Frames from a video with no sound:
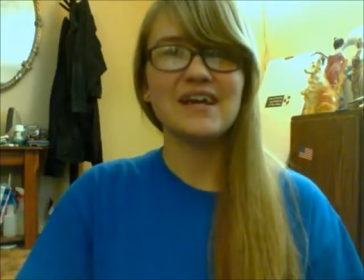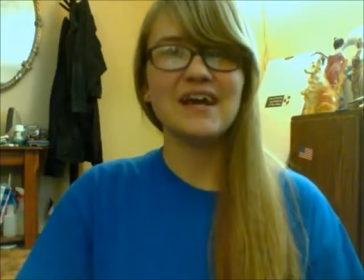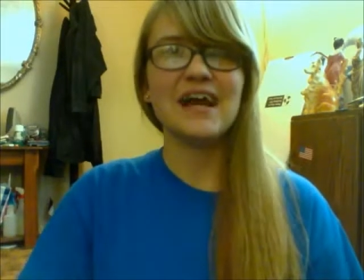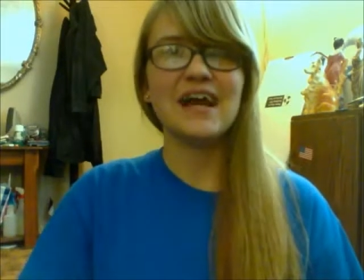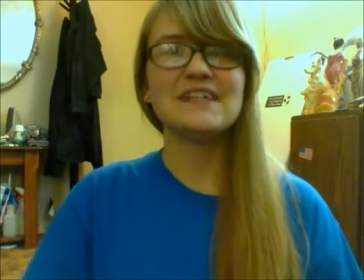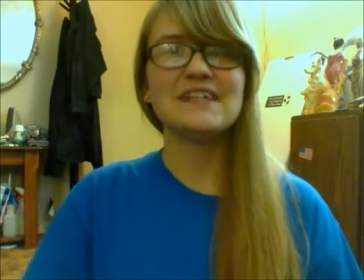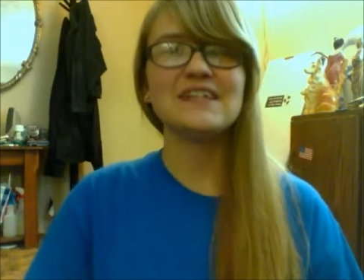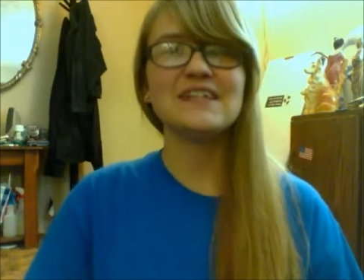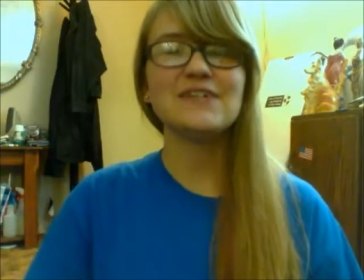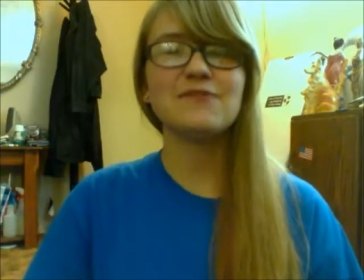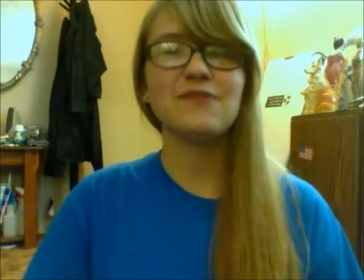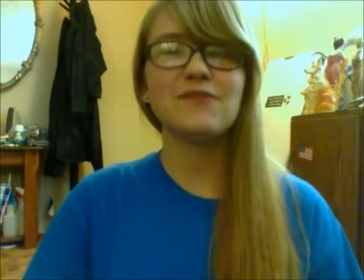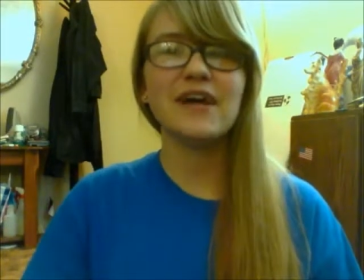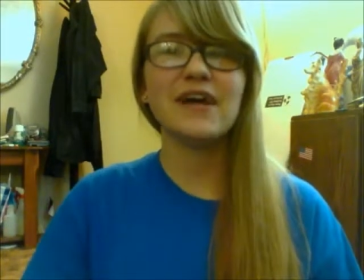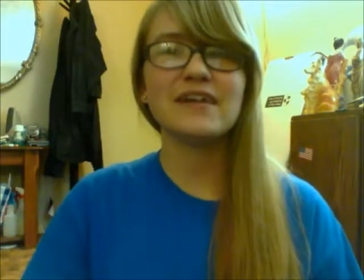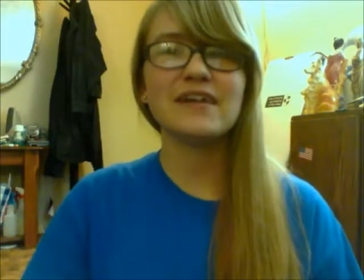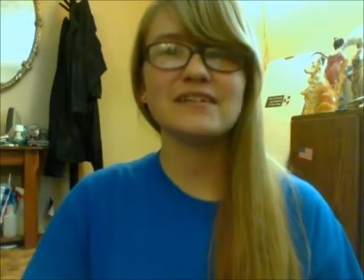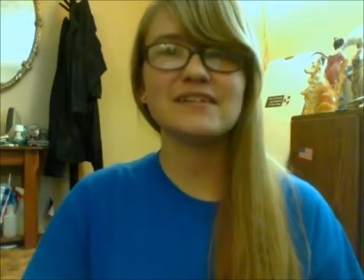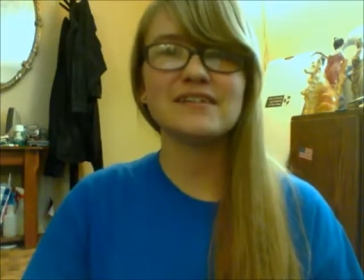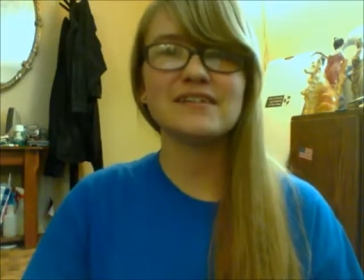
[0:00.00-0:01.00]
I did
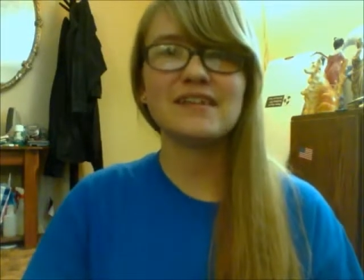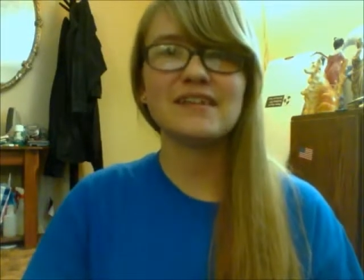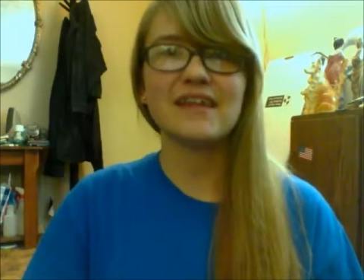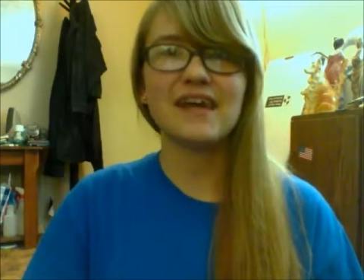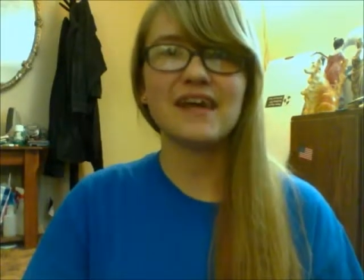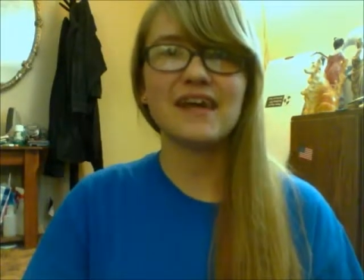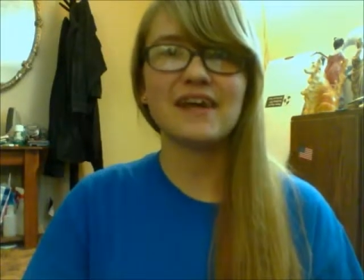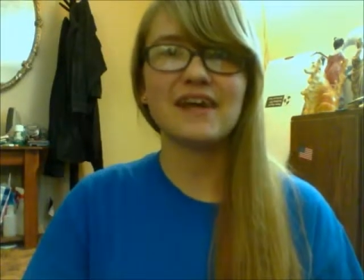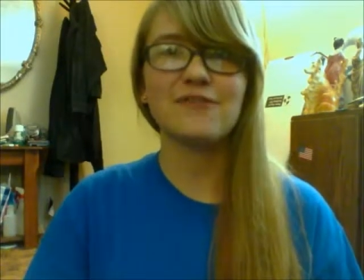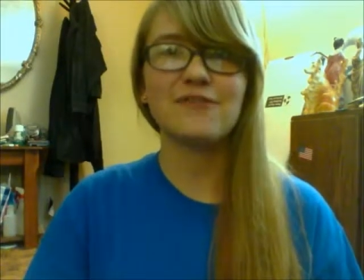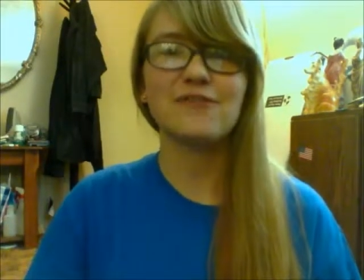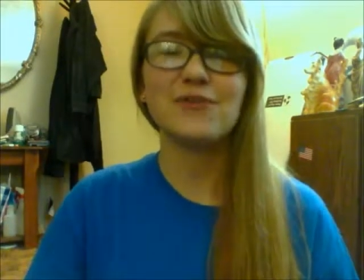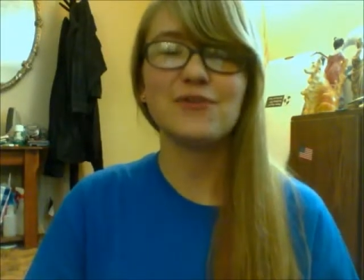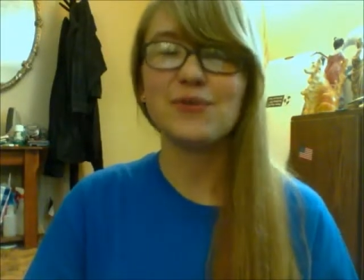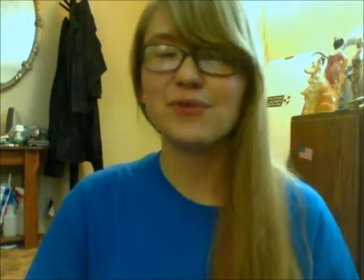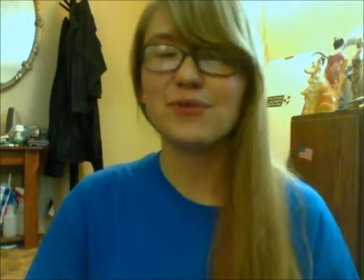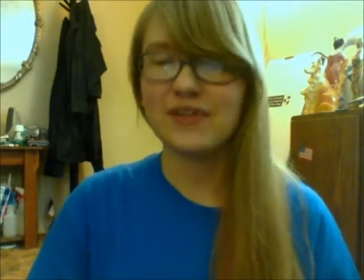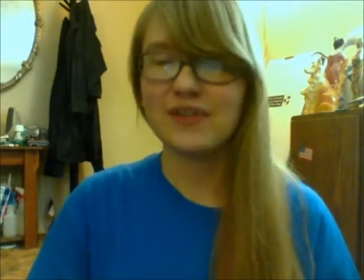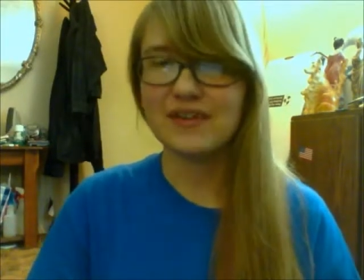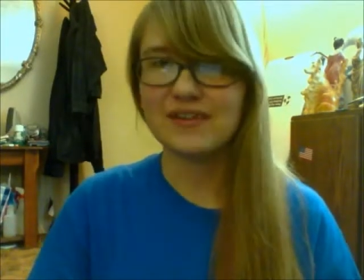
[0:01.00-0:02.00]
find that a
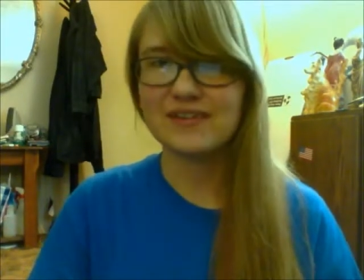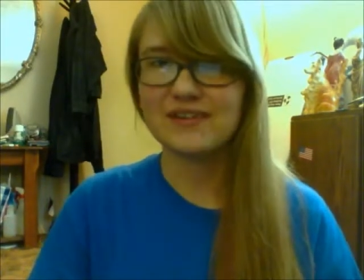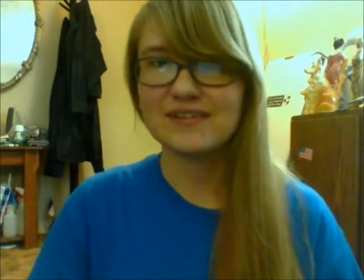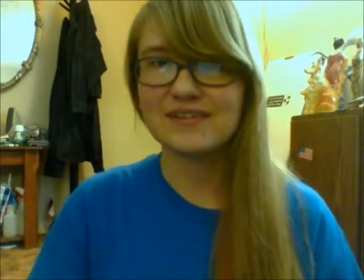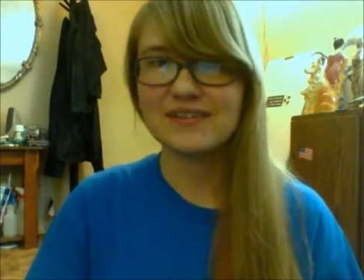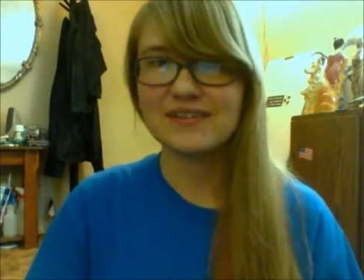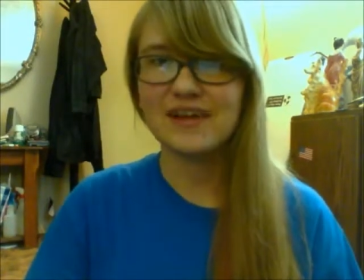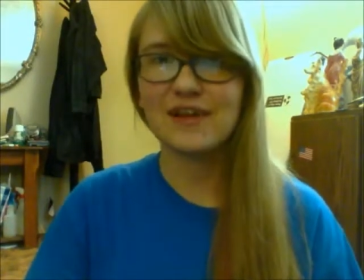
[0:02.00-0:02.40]
few things.